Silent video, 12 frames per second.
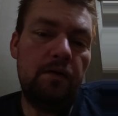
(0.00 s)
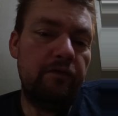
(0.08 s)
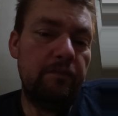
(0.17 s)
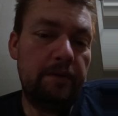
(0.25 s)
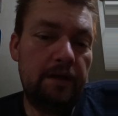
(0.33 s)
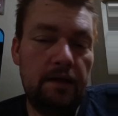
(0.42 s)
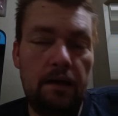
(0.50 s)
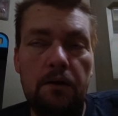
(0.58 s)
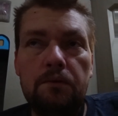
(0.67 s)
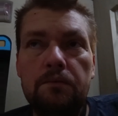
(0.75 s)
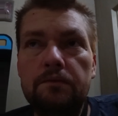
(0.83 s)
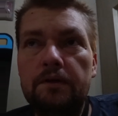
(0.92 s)
for me to
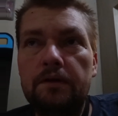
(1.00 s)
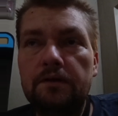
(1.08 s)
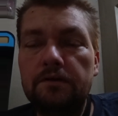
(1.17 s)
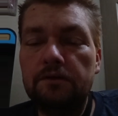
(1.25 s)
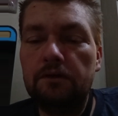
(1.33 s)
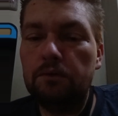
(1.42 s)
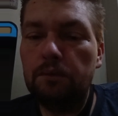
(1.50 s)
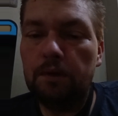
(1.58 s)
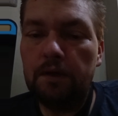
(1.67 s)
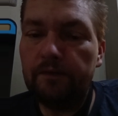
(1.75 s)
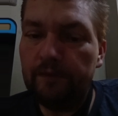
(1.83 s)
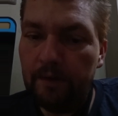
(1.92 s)
go. There's
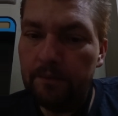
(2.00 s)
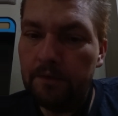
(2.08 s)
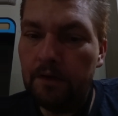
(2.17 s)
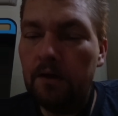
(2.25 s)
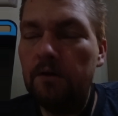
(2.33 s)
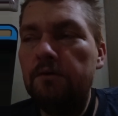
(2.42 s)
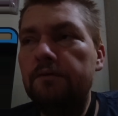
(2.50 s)
nowhere for him to go.